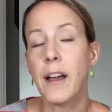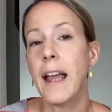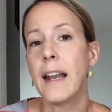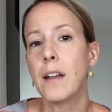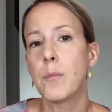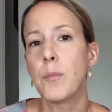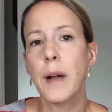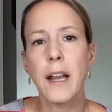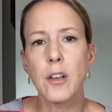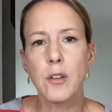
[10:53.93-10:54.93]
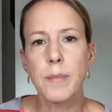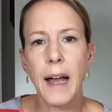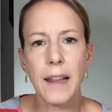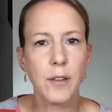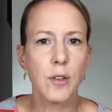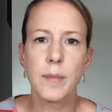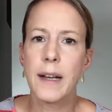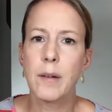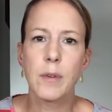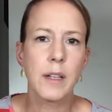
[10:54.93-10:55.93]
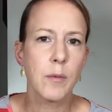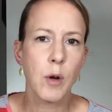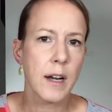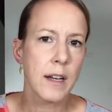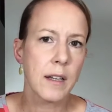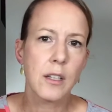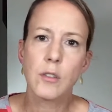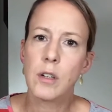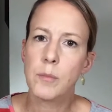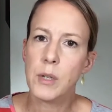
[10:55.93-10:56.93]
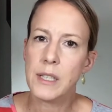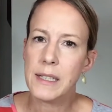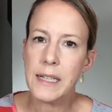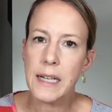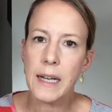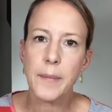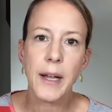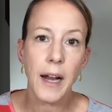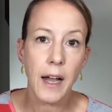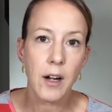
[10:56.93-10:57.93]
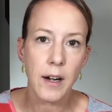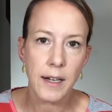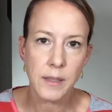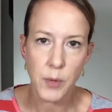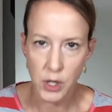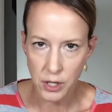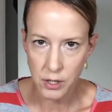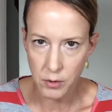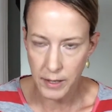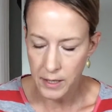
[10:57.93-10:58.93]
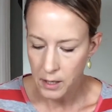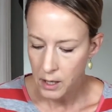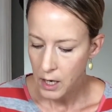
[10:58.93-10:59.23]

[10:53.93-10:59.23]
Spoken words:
had a brand new bathroom and I really wanted it to look pristine, I might hire an expert to do it.